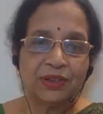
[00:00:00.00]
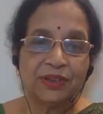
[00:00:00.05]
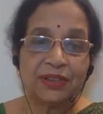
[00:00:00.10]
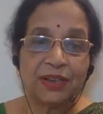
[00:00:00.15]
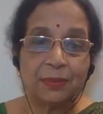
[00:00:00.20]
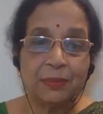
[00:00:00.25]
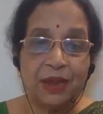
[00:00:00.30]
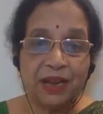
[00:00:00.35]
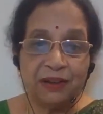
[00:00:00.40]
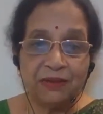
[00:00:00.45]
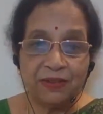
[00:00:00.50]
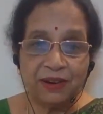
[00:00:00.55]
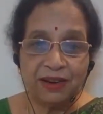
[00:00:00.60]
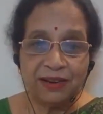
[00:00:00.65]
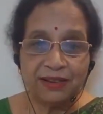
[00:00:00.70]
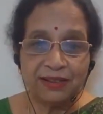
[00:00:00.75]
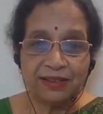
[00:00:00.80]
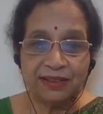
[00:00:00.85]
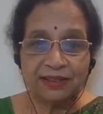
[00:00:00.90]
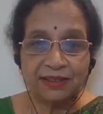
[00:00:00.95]
It's a big
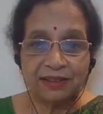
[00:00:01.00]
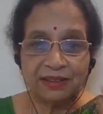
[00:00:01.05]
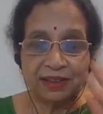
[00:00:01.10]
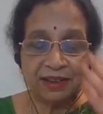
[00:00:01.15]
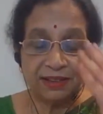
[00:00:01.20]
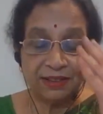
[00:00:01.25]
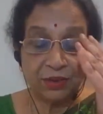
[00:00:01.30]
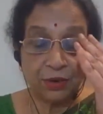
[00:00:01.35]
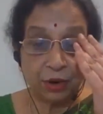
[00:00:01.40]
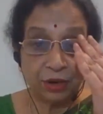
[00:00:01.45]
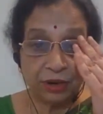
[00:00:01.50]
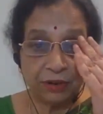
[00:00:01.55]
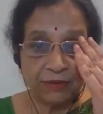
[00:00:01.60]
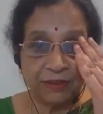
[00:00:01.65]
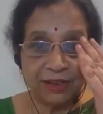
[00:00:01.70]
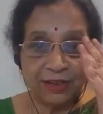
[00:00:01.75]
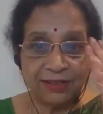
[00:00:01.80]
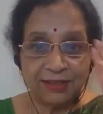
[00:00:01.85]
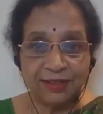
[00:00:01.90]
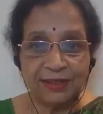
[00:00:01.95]
verse. It's not a
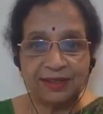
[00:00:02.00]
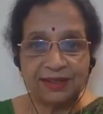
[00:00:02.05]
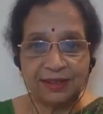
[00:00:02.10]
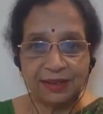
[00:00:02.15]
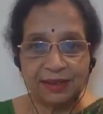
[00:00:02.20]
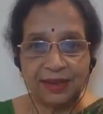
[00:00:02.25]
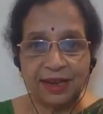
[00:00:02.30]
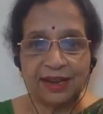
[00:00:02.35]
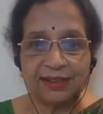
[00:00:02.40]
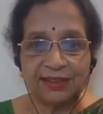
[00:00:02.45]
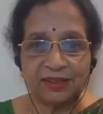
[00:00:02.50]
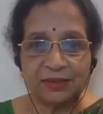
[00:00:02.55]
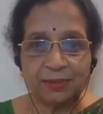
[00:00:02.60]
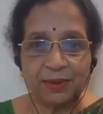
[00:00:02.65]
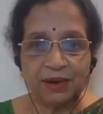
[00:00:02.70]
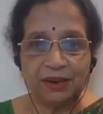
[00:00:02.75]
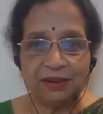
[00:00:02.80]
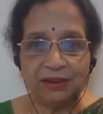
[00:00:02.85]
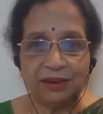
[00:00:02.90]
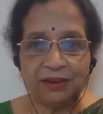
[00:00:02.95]
verse, it's a text,
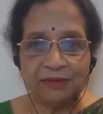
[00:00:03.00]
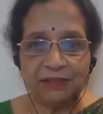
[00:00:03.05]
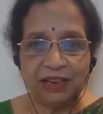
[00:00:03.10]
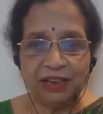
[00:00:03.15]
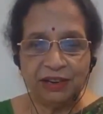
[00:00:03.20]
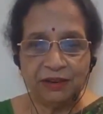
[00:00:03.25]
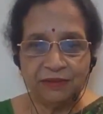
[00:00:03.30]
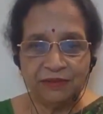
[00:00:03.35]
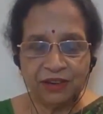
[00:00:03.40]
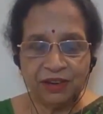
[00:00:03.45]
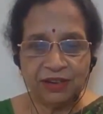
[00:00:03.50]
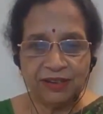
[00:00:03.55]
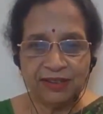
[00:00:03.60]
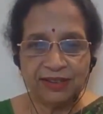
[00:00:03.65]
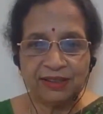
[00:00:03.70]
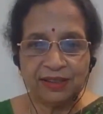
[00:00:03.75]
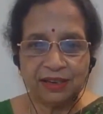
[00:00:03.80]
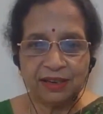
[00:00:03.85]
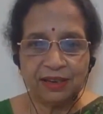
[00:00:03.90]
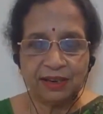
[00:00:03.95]
but in a
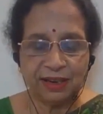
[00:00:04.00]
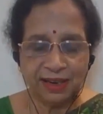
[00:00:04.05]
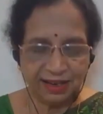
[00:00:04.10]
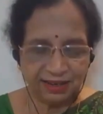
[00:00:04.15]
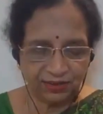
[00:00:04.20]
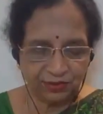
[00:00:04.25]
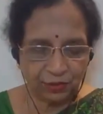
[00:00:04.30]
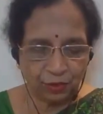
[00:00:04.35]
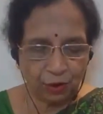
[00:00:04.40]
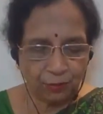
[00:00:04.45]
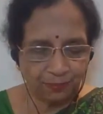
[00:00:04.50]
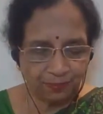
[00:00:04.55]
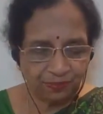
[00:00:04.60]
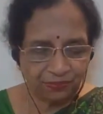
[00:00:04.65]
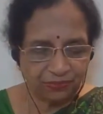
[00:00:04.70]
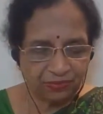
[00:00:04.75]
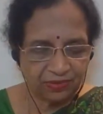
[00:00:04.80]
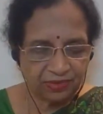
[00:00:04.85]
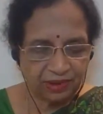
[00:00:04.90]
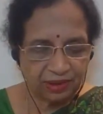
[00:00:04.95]
verse, in a text form.
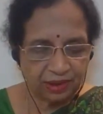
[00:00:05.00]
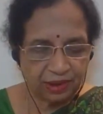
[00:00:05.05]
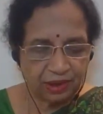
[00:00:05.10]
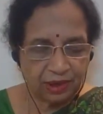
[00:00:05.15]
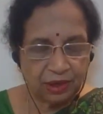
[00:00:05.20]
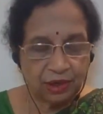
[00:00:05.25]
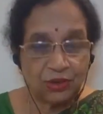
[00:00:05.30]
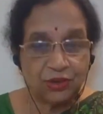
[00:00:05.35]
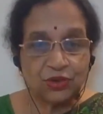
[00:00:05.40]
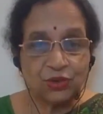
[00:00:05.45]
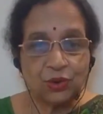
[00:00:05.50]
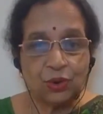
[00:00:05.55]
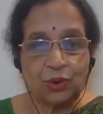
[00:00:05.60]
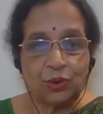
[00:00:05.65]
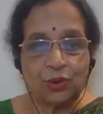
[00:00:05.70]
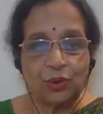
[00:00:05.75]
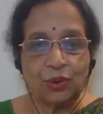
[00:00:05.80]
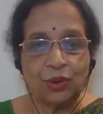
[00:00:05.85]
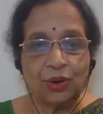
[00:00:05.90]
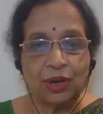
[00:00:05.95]

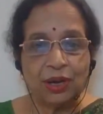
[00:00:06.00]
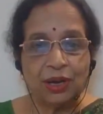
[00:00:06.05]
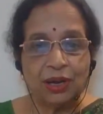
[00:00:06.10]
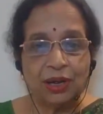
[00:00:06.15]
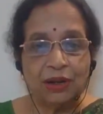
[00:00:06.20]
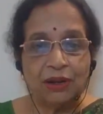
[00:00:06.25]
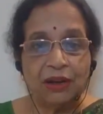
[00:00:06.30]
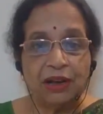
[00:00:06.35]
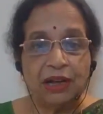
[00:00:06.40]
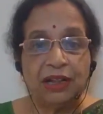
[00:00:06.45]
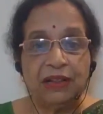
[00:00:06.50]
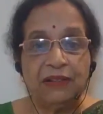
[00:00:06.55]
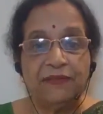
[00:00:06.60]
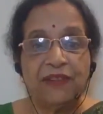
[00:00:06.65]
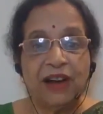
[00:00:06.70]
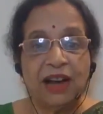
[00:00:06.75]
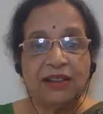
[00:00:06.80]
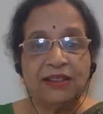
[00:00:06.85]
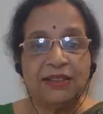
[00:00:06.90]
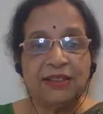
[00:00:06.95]
So
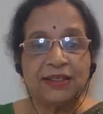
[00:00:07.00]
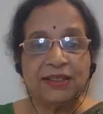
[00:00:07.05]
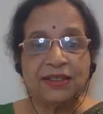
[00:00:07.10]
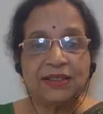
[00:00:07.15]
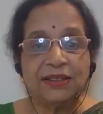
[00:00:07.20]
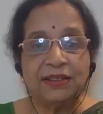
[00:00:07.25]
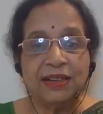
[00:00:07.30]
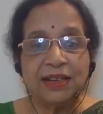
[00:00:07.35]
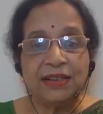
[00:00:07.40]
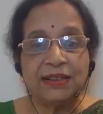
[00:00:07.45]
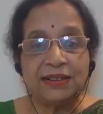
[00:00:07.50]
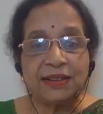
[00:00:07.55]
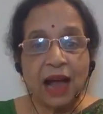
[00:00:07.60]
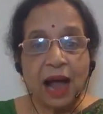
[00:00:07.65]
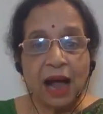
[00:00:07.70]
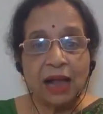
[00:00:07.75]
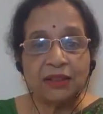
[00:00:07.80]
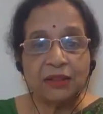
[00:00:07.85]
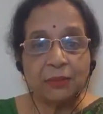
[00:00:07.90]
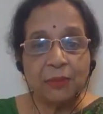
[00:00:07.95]
once this
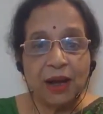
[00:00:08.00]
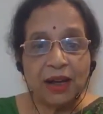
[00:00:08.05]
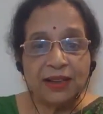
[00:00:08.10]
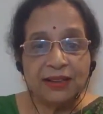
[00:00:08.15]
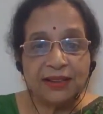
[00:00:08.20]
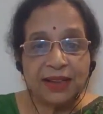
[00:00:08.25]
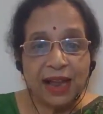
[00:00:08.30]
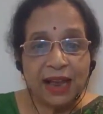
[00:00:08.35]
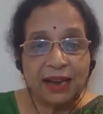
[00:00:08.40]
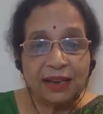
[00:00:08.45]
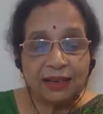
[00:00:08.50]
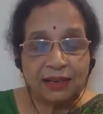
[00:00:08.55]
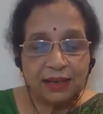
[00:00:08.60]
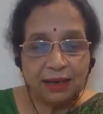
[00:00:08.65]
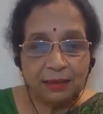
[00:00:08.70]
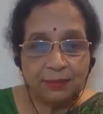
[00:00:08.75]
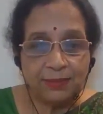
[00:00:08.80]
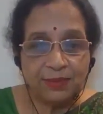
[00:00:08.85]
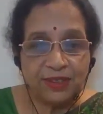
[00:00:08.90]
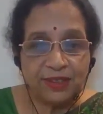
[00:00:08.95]
Atma is
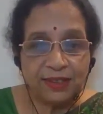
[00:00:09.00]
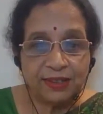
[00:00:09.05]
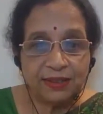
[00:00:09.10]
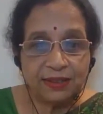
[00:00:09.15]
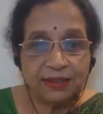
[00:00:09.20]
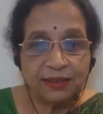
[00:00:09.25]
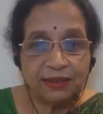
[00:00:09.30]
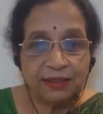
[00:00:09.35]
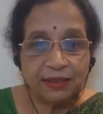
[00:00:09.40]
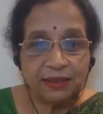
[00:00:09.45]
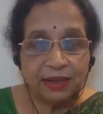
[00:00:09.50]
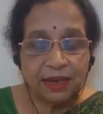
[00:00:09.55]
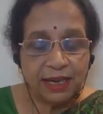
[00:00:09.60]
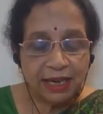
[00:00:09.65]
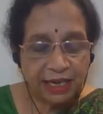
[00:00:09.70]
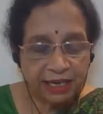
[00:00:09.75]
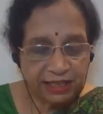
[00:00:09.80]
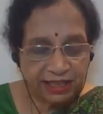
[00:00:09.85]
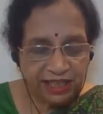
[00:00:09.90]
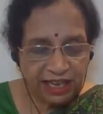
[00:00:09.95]
eclipsed,
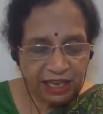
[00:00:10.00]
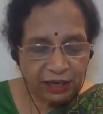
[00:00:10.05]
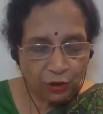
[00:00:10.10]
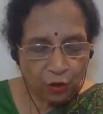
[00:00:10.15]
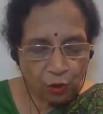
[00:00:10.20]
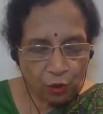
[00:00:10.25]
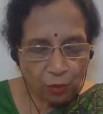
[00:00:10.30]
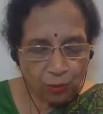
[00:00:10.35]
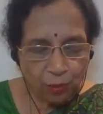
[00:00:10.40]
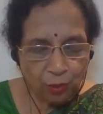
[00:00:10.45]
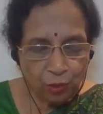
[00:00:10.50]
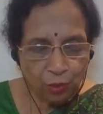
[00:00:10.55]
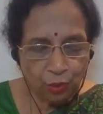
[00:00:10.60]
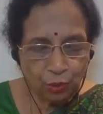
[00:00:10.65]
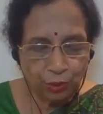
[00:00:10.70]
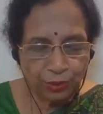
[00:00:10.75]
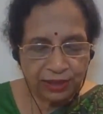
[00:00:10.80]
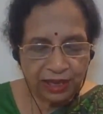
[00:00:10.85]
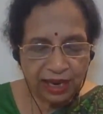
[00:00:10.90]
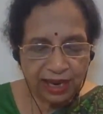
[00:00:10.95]
Tiro
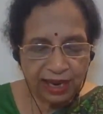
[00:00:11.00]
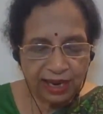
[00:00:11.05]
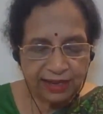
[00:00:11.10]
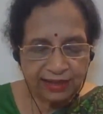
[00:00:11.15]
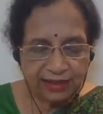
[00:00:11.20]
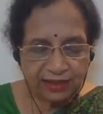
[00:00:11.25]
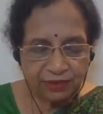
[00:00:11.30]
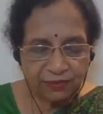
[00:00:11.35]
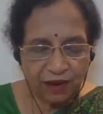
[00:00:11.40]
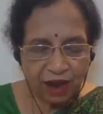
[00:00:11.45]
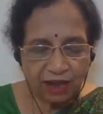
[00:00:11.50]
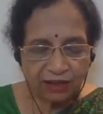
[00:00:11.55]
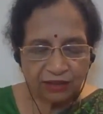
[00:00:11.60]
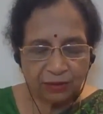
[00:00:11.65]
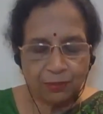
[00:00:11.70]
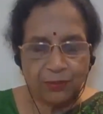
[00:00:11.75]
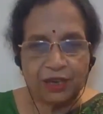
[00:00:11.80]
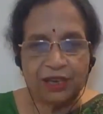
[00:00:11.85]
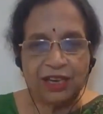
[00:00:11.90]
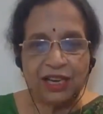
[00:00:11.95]
Bhute
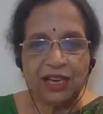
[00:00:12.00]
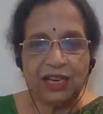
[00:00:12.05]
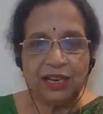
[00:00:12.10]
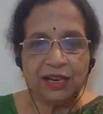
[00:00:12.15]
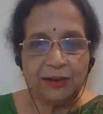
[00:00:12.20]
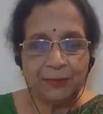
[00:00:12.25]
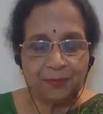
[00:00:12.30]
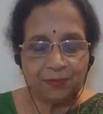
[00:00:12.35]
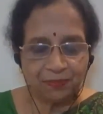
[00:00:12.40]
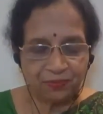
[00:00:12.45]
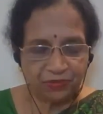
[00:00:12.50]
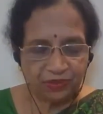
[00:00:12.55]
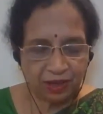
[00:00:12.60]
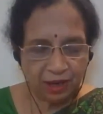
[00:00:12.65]
Svatmani,